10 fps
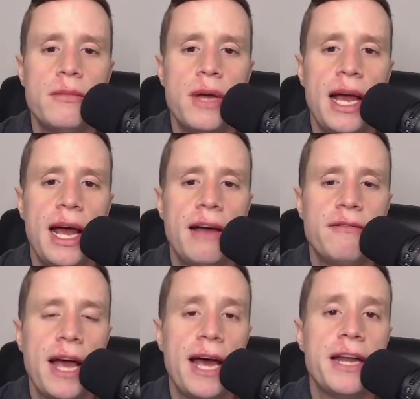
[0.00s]

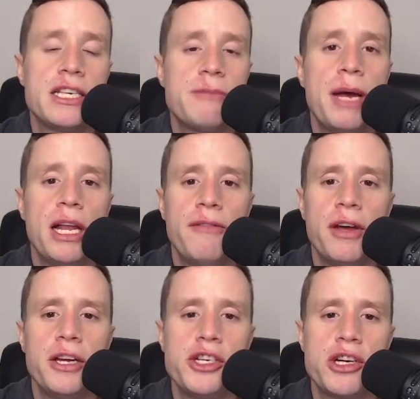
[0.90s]
have had a spell of
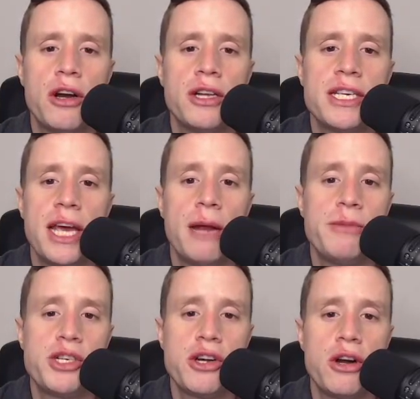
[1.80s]
uninsurance. And I'm
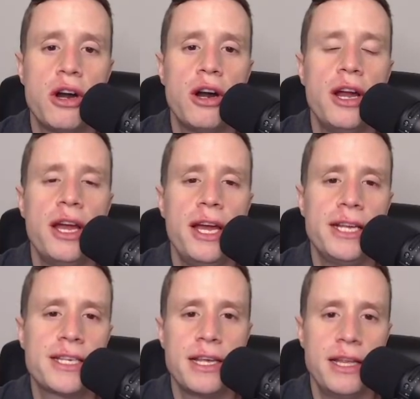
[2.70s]
sure
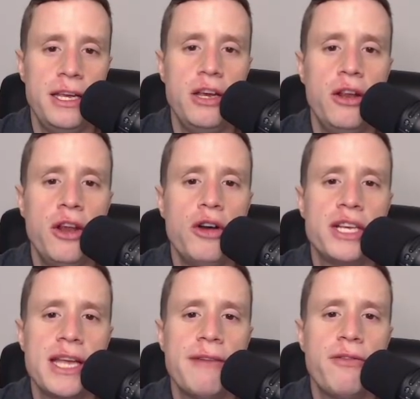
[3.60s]
you
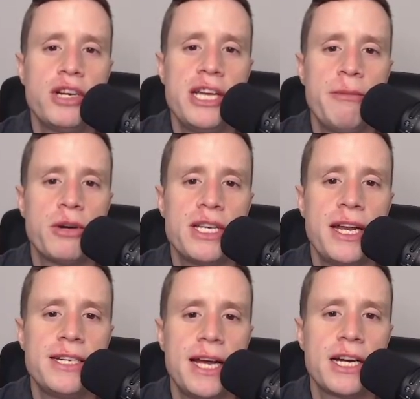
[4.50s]
notice that
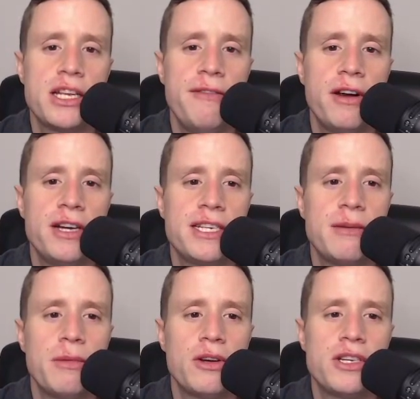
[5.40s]
14% is actually very
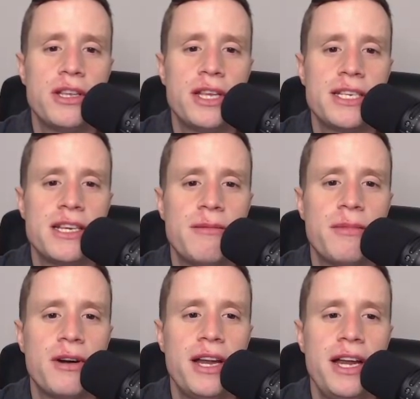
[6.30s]
similar to this
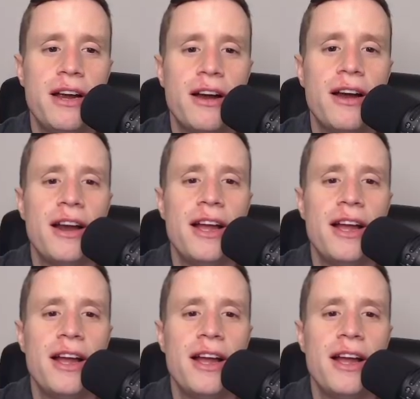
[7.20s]
number here.